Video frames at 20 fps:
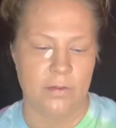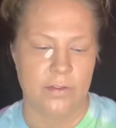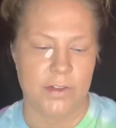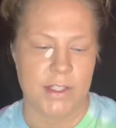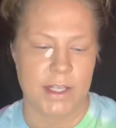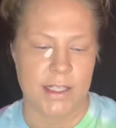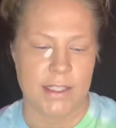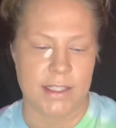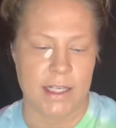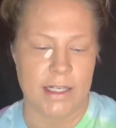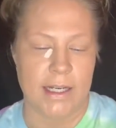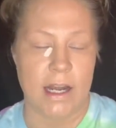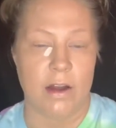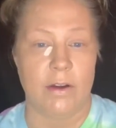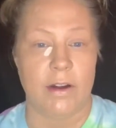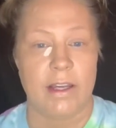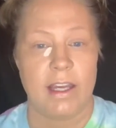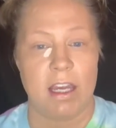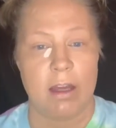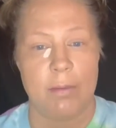16-Hour
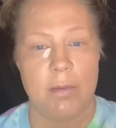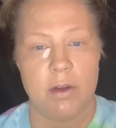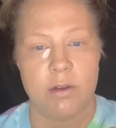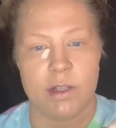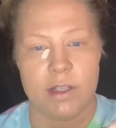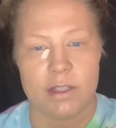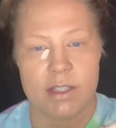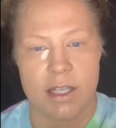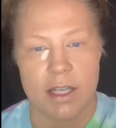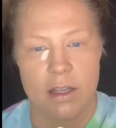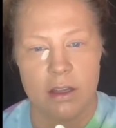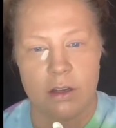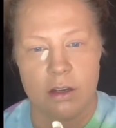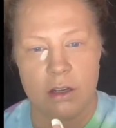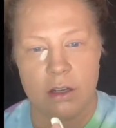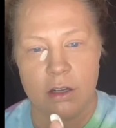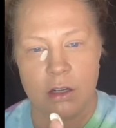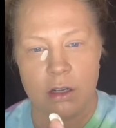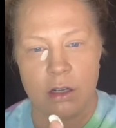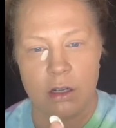Camo Concealer.
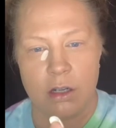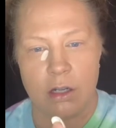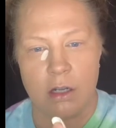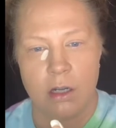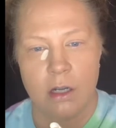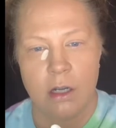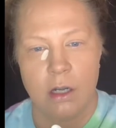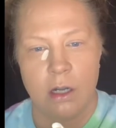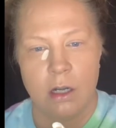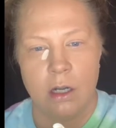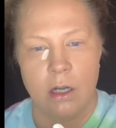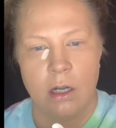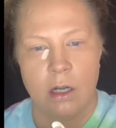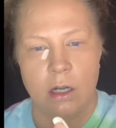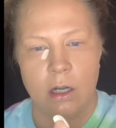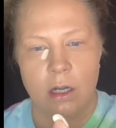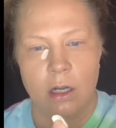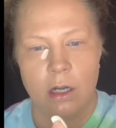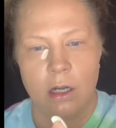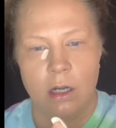
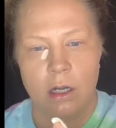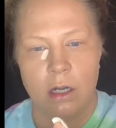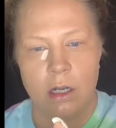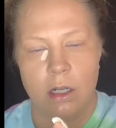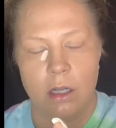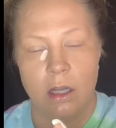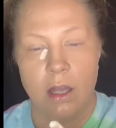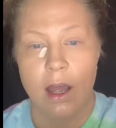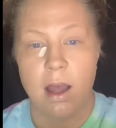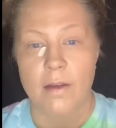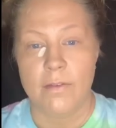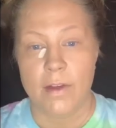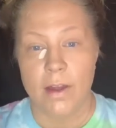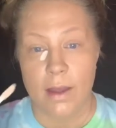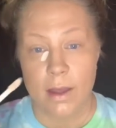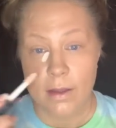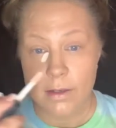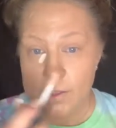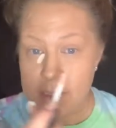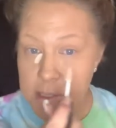Love
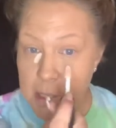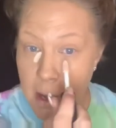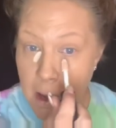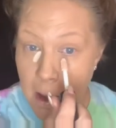it.